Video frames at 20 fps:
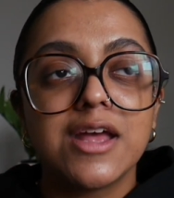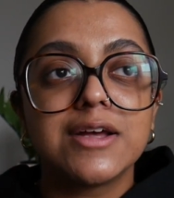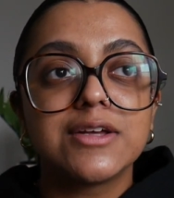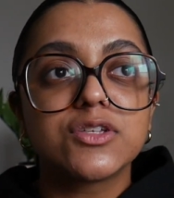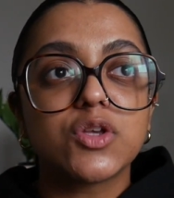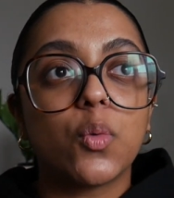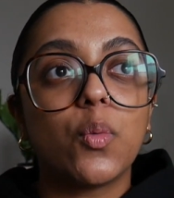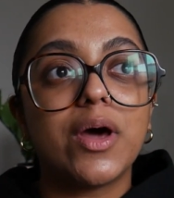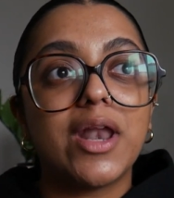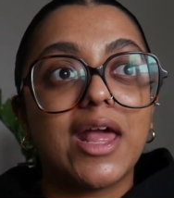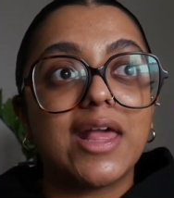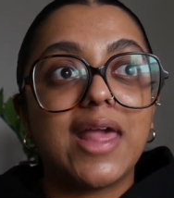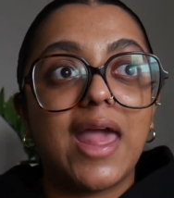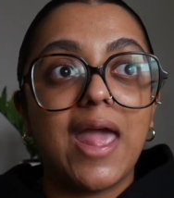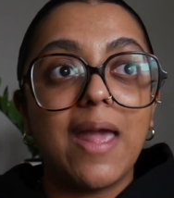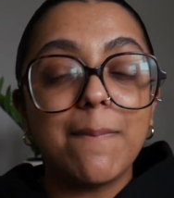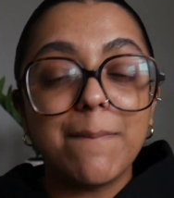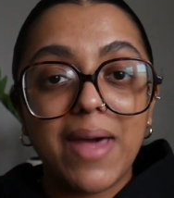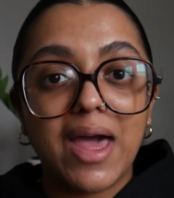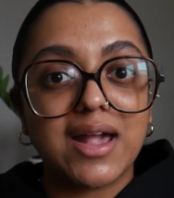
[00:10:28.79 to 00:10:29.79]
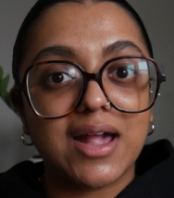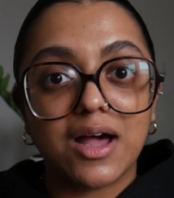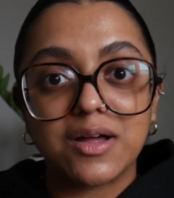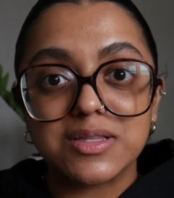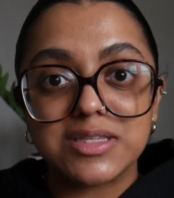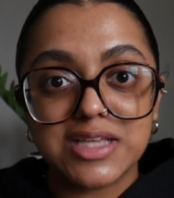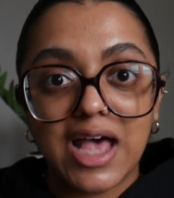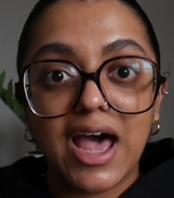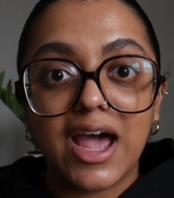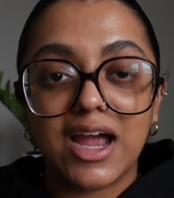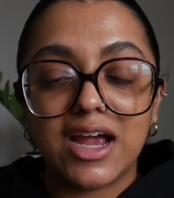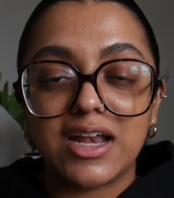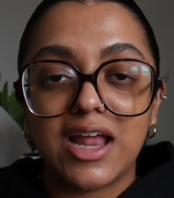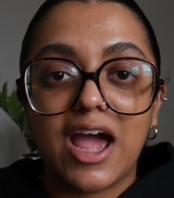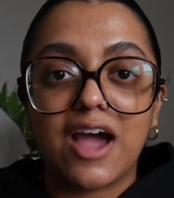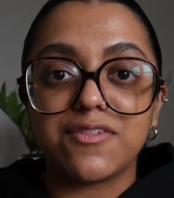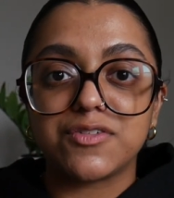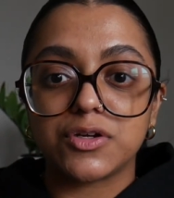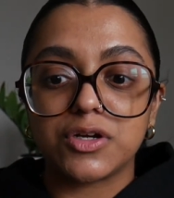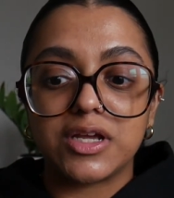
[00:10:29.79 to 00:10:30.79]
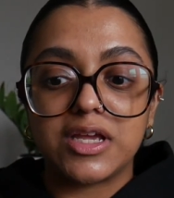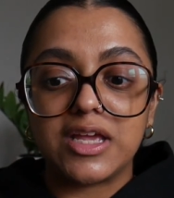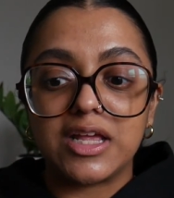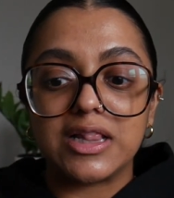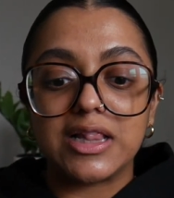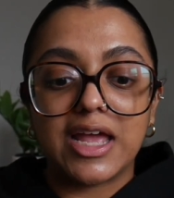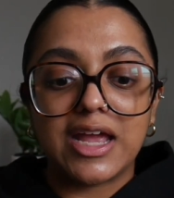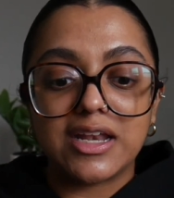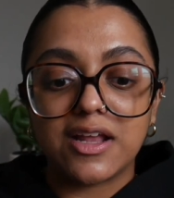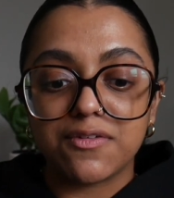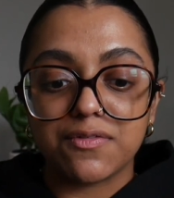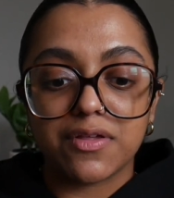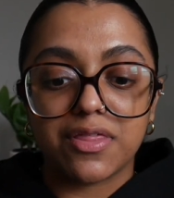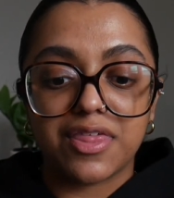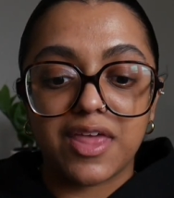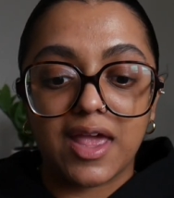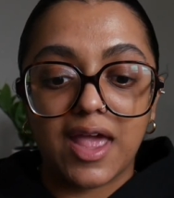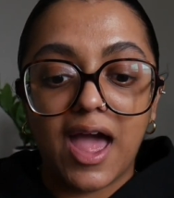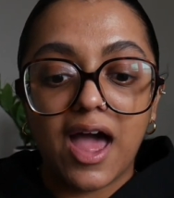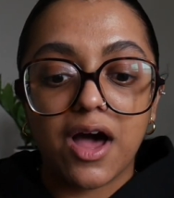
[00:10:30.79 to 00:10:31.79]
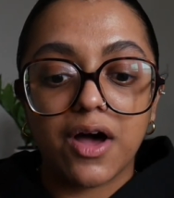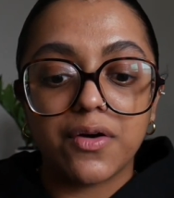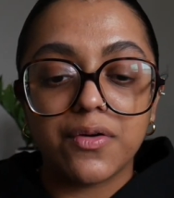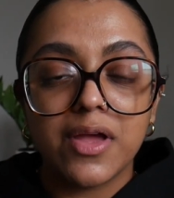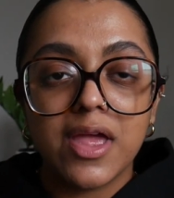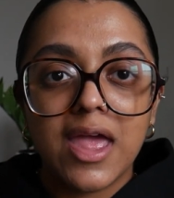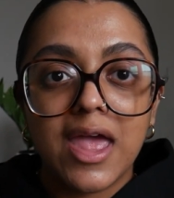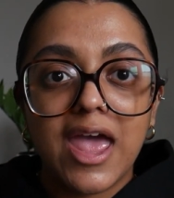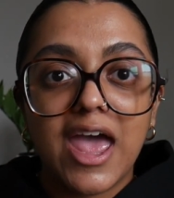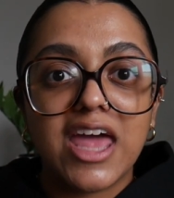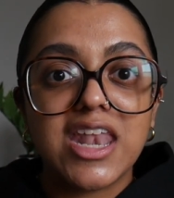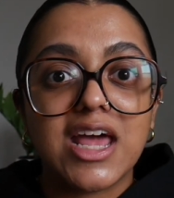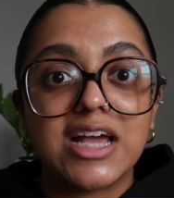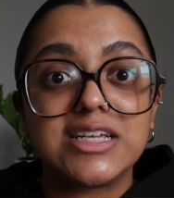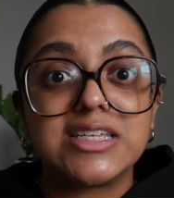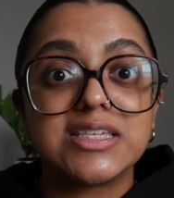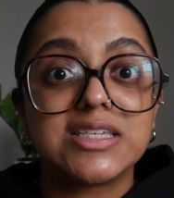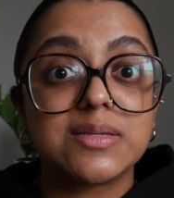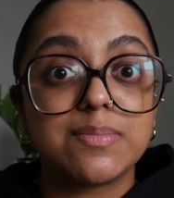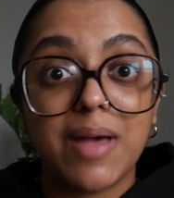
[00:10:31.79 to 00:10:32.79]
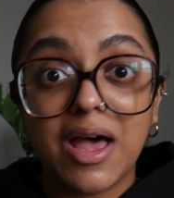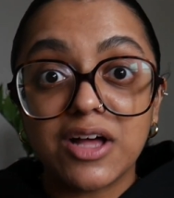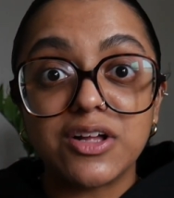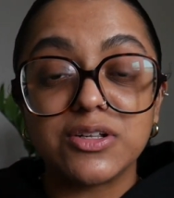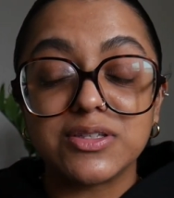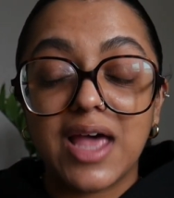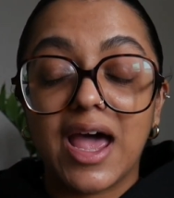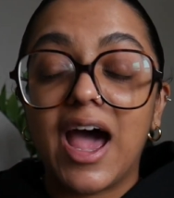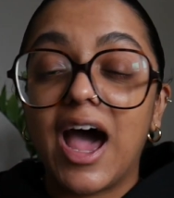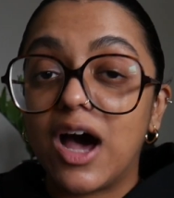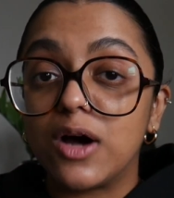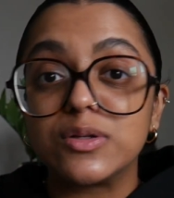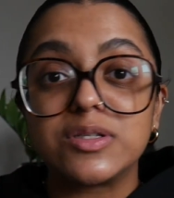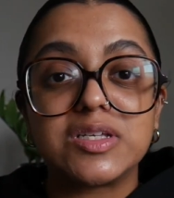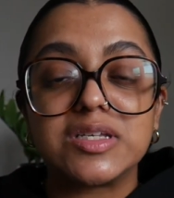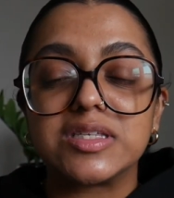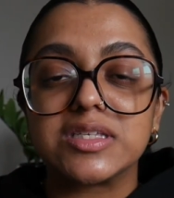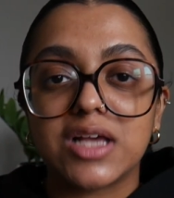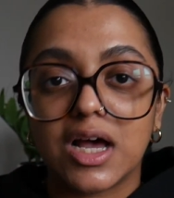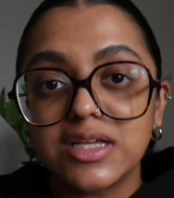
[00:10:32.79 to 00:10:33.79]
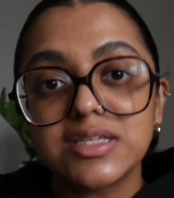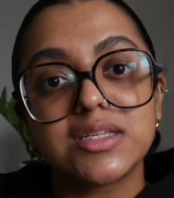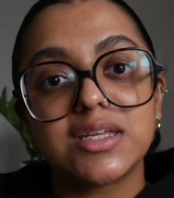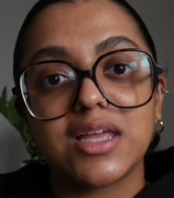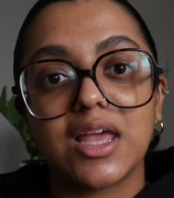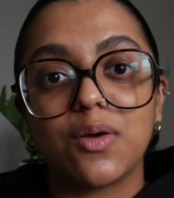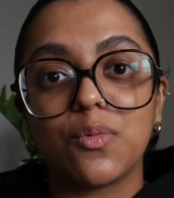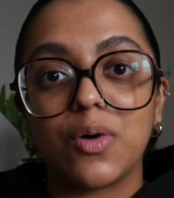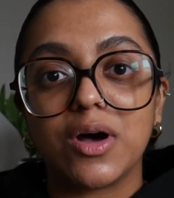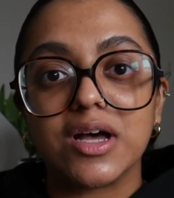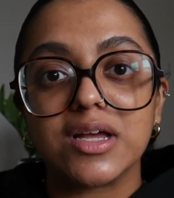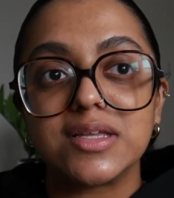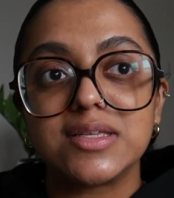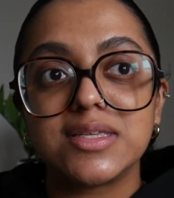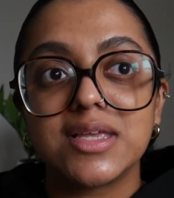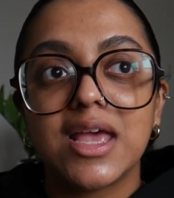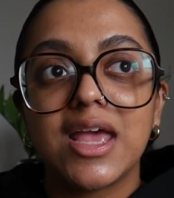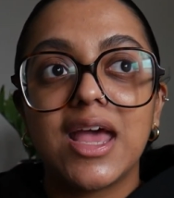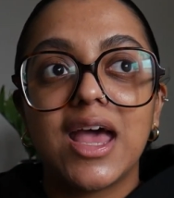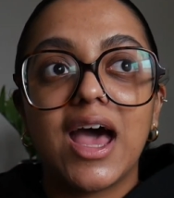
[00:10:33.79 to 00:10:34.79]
So when I came back outside after he laid everything out and I smelled how disgusting it was,